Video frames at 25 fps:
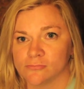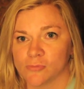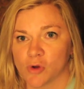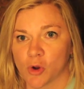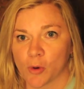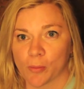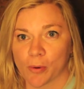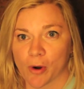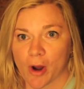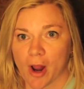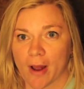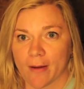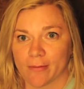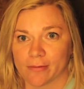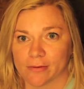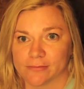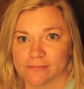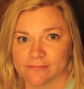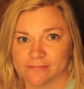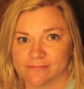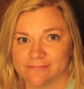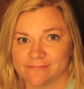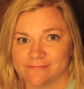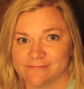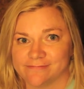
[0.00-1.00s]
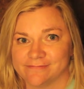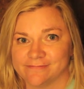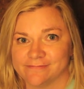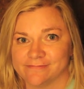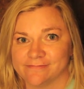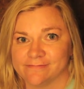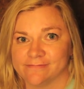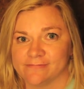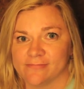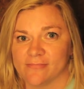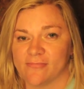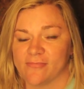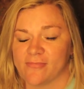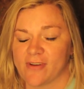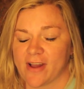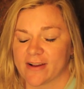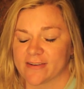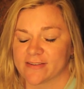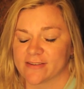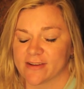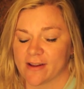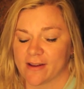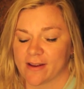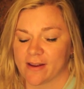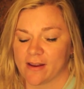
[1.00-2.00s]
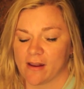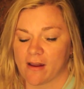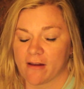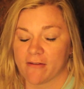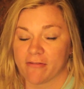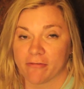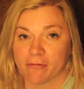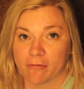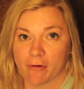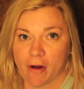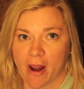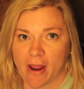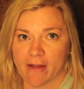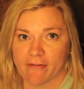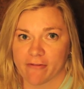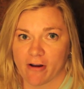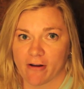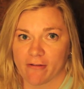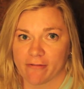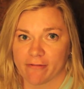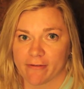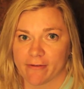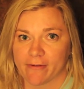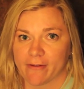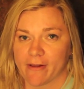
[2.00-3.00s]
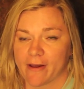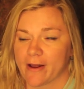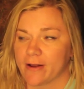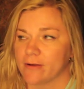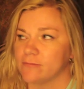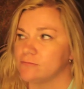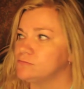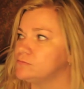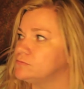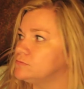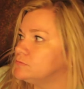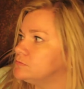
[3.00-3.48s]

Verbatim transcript: no problem. In fact, I thrive off of that.